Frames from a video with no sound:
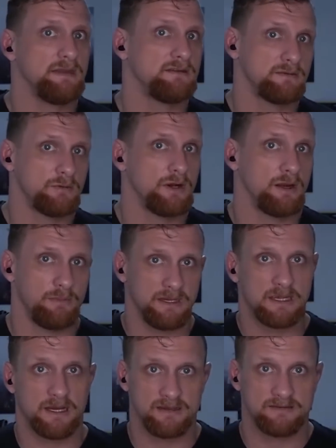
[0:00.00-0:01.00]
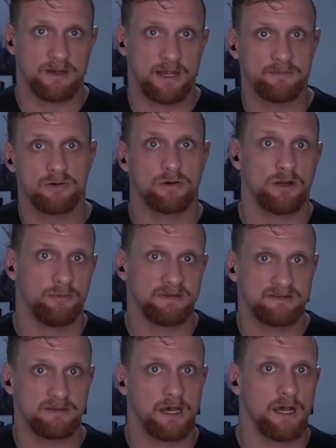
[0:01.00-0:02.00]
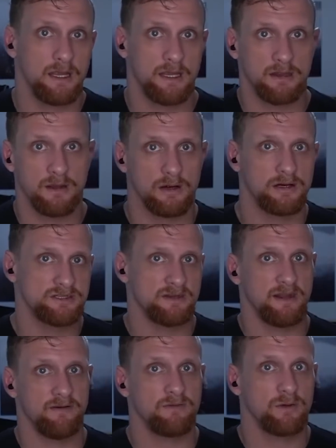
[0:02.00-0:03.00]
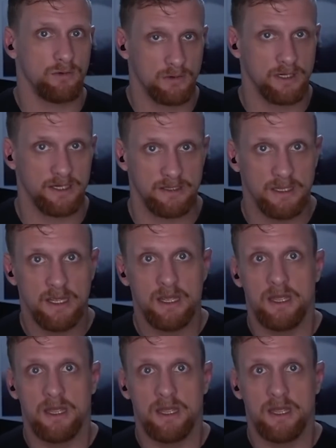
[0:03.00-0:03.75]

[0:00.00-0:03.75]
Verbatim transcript: it to where because Raptoreum is not a large enough coin,